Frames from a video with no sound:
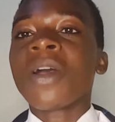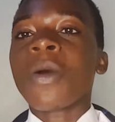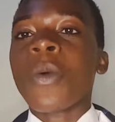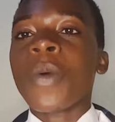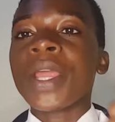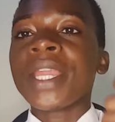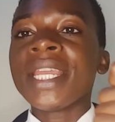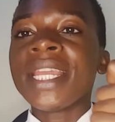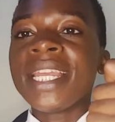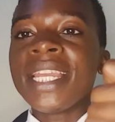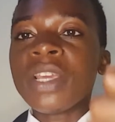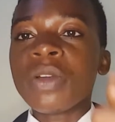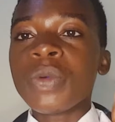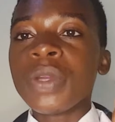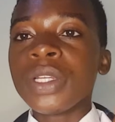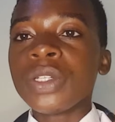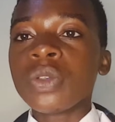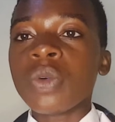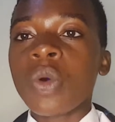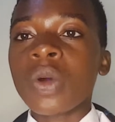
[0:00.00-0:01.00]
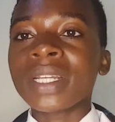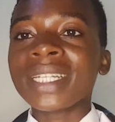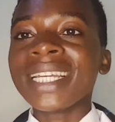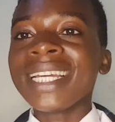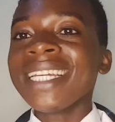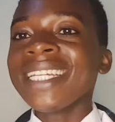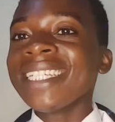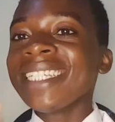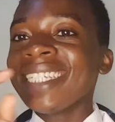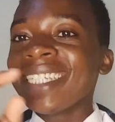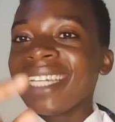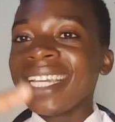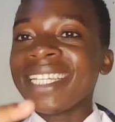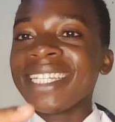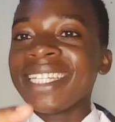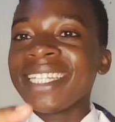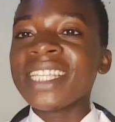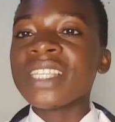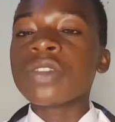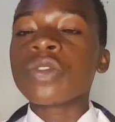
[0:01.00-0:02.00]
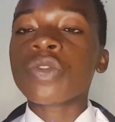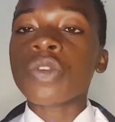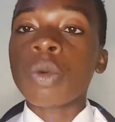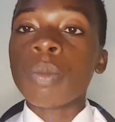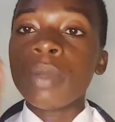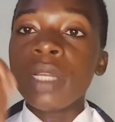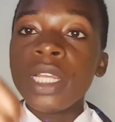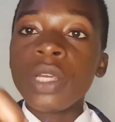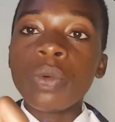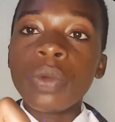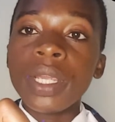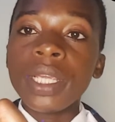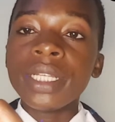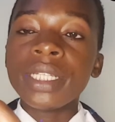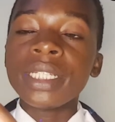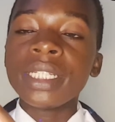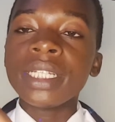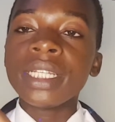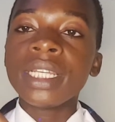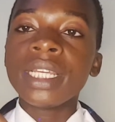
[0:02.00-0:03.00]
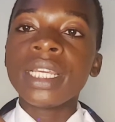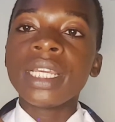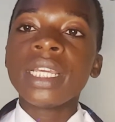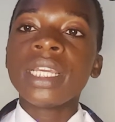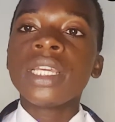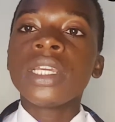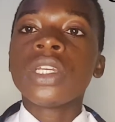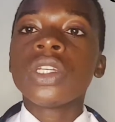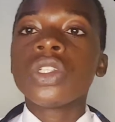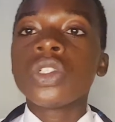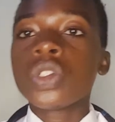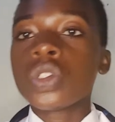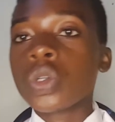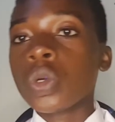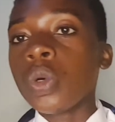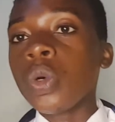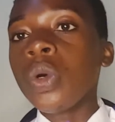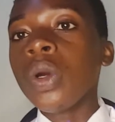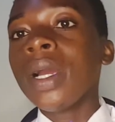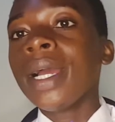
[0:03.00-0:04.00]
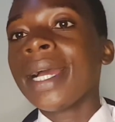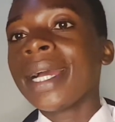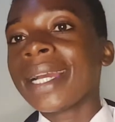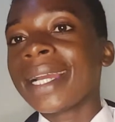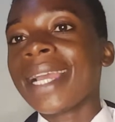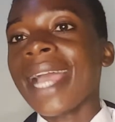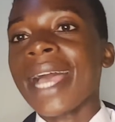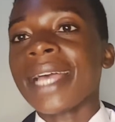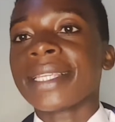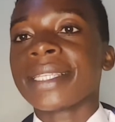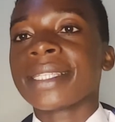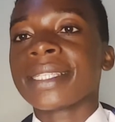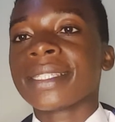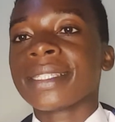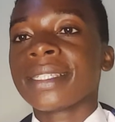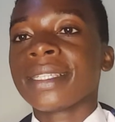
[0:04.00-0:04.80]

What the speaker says: When liquid water changes from liquid to gas.